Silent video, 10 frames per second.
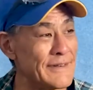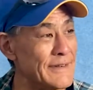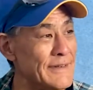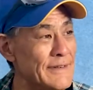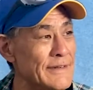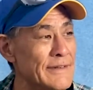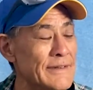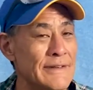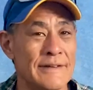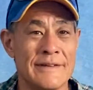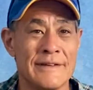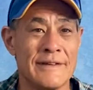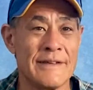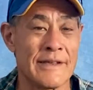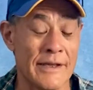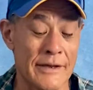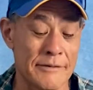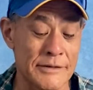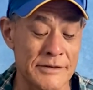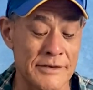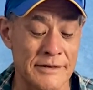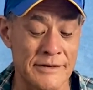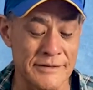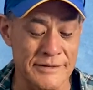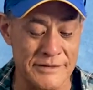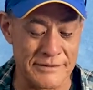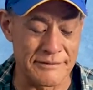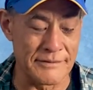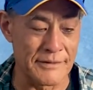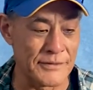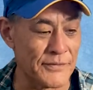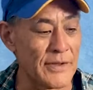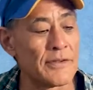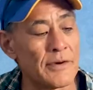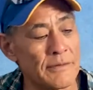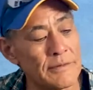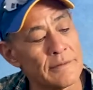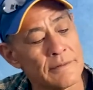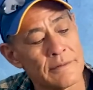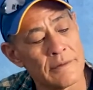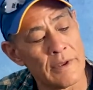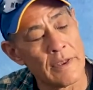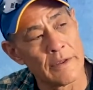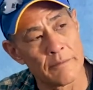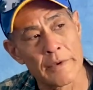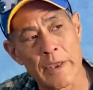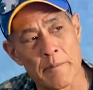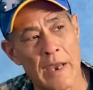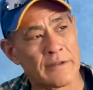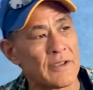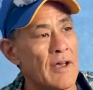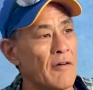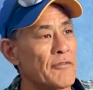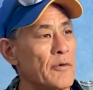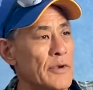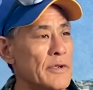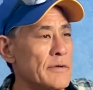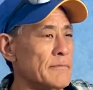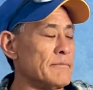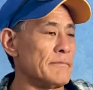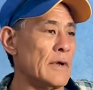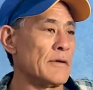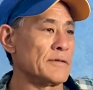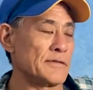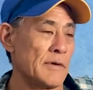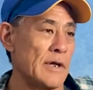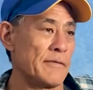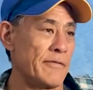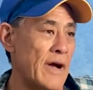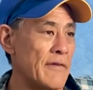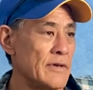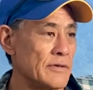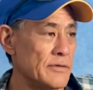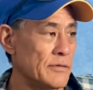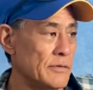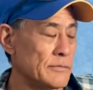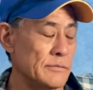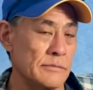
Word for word: Yeah, it's a trip. Yeah, it was fun though. When we came back to California, I was 5 years old.